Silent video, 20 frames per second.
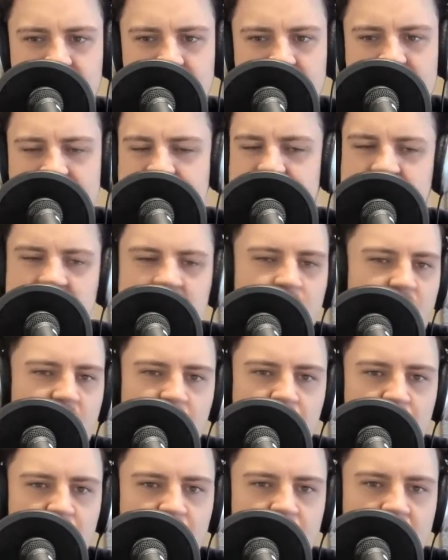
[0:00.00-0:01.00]
He's
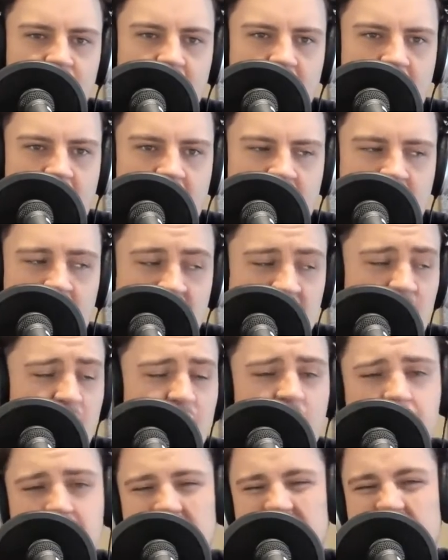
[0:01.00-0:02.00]
incredible. He's
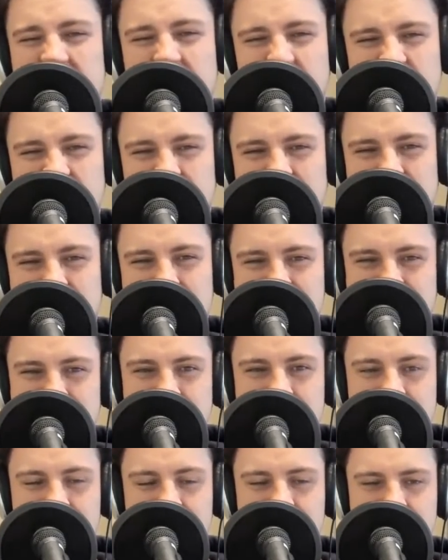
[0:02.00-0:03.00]
incredible in everything he's
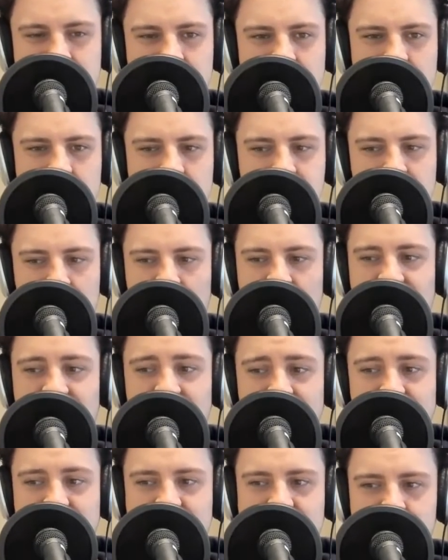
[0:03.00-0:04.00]
in, but I
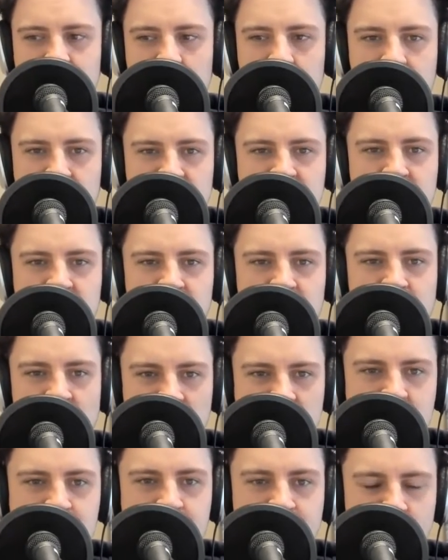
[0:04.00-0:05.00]
think this might be the
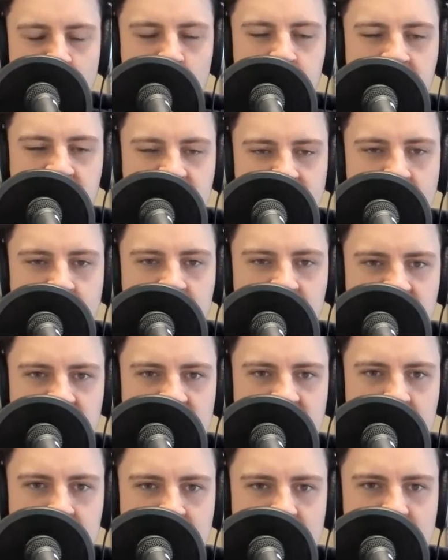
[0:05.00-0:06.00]
greatest performance I've ever
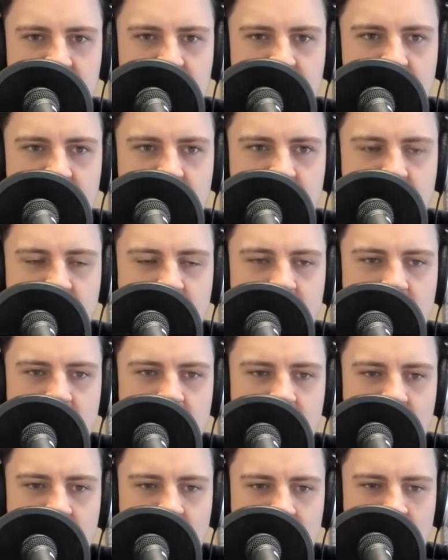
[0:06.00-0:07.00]
seen him give.
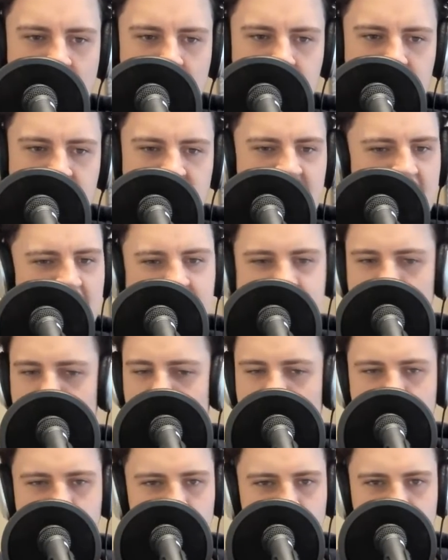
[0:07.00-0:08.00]
He's
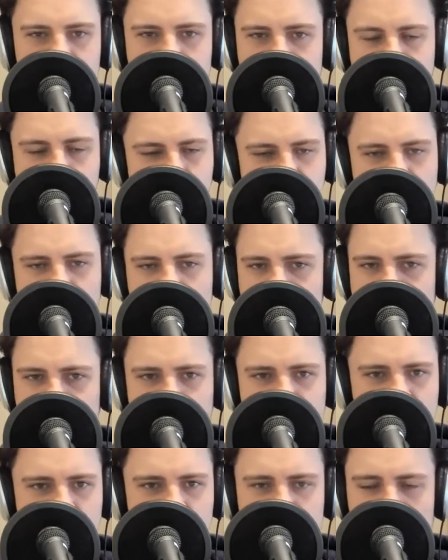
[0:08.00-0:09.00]
incredible from start to finish.